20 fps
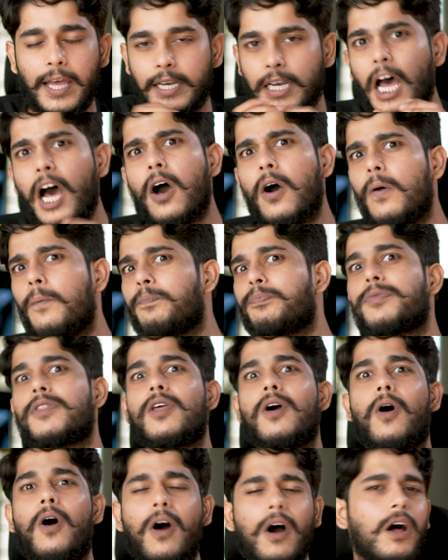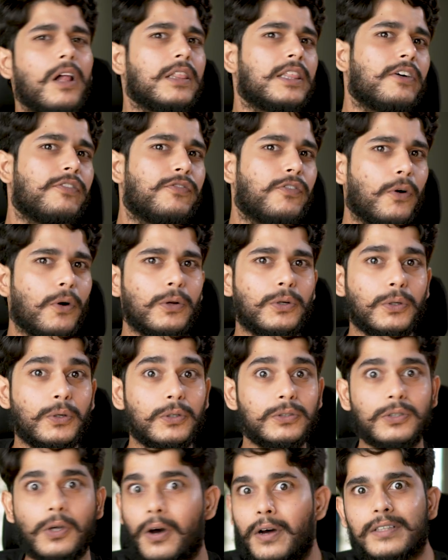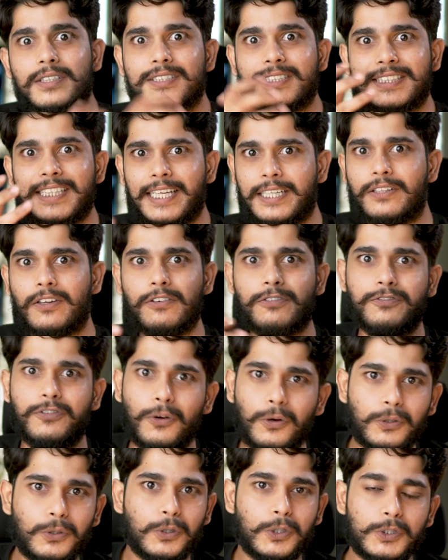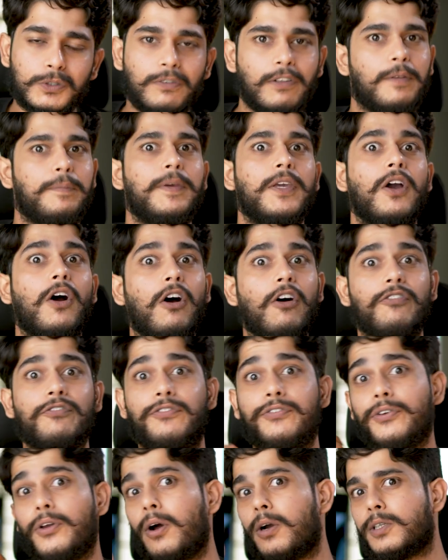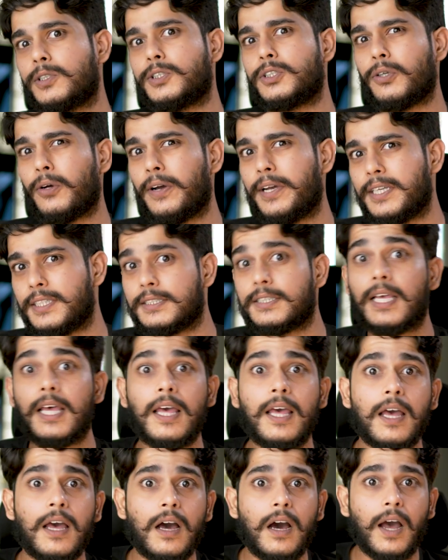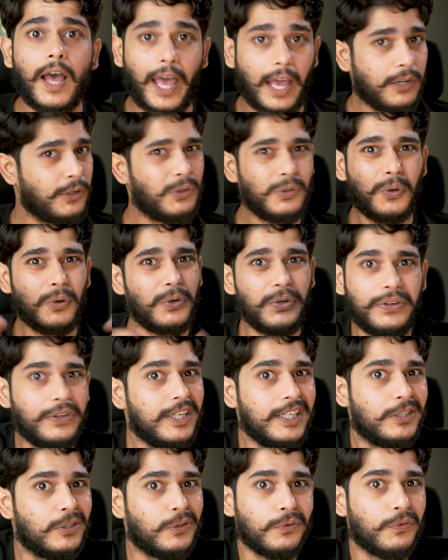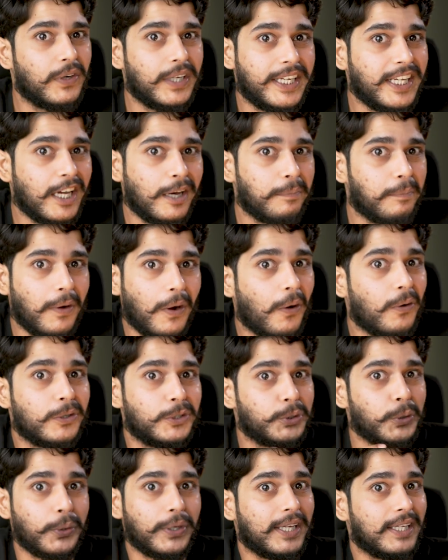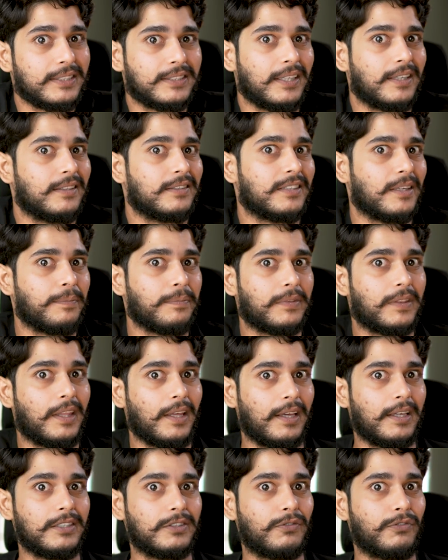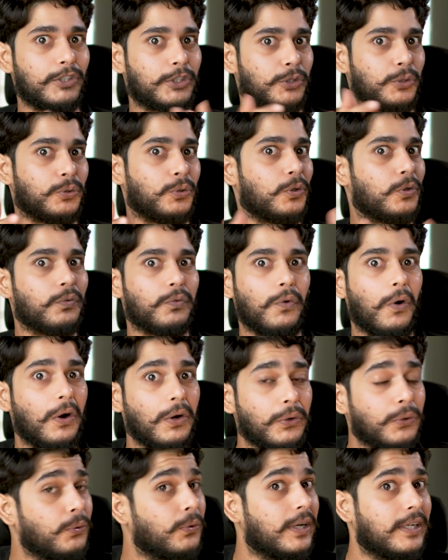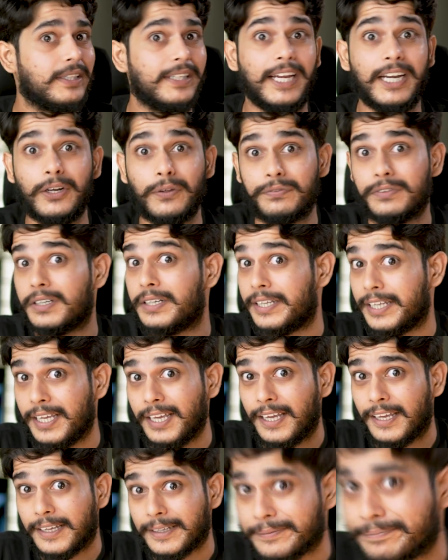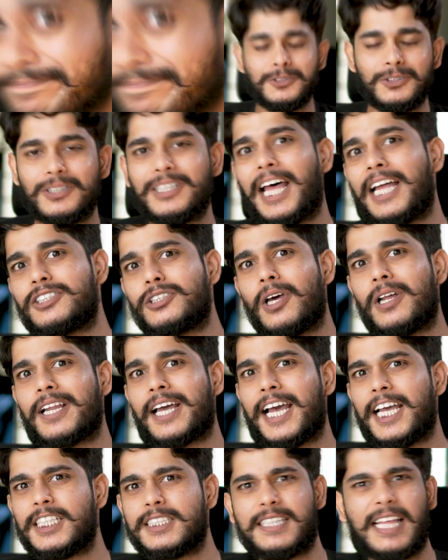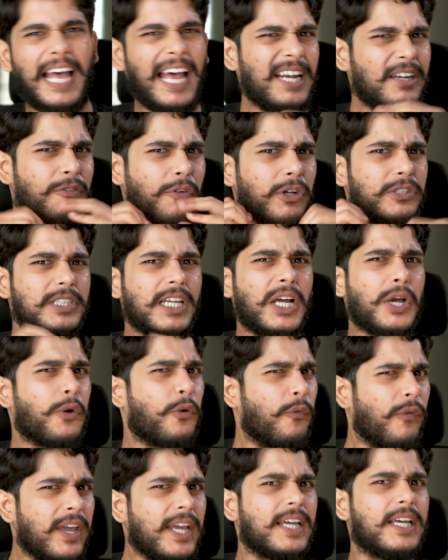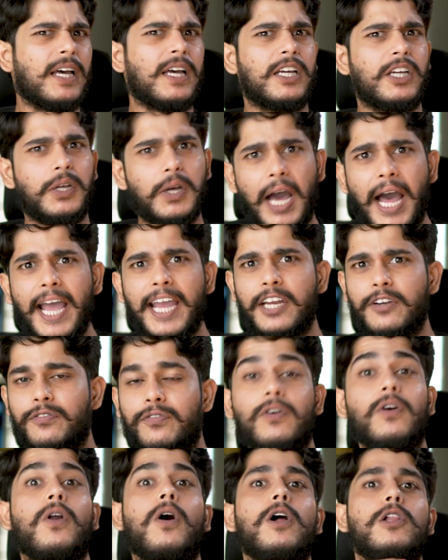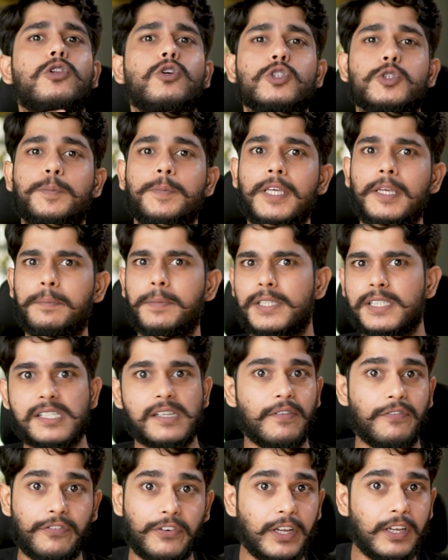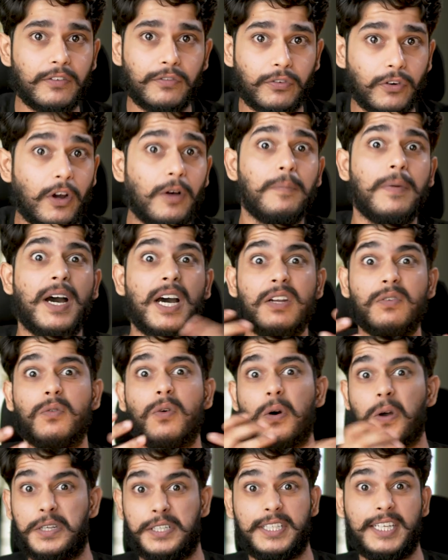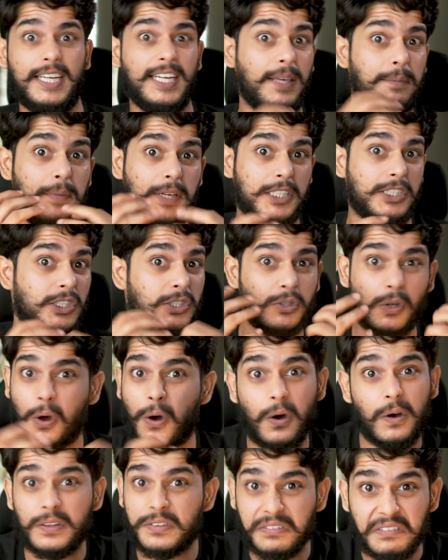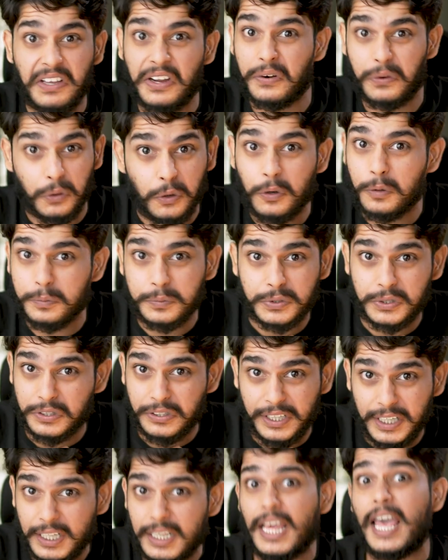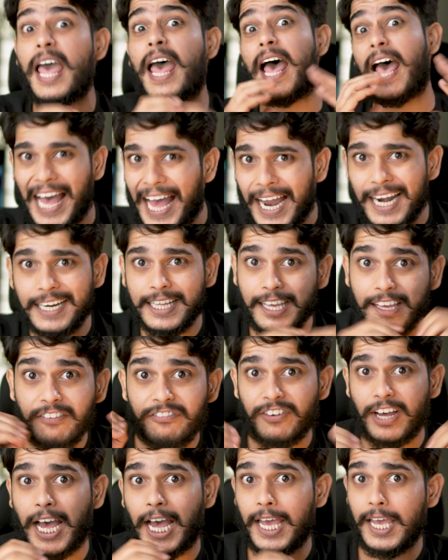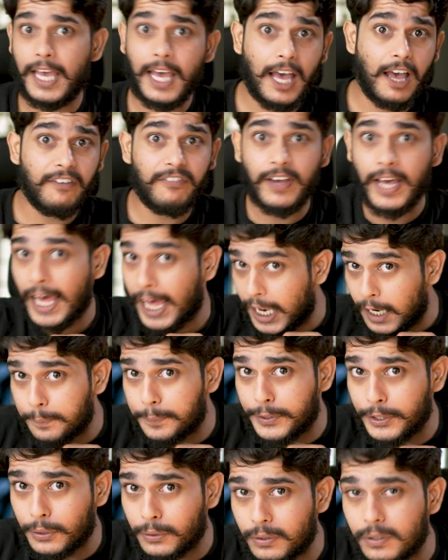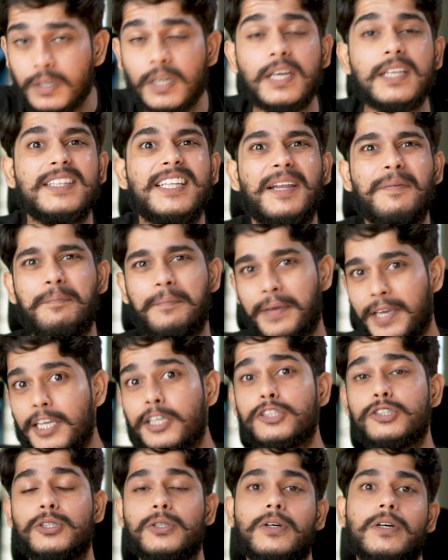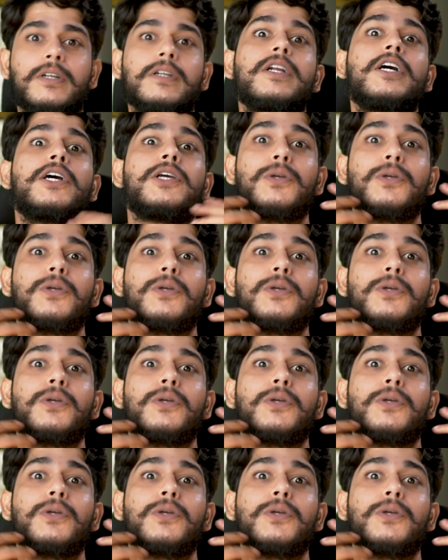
And now all the photos, all the set of photos will be of your choice and you don't need to worry about showcasing some things which you don't want to at the end of the day. So that's all guys, that was a quick guide for all those people suffering from unwanted images on their home screen and if I have helped you then make sure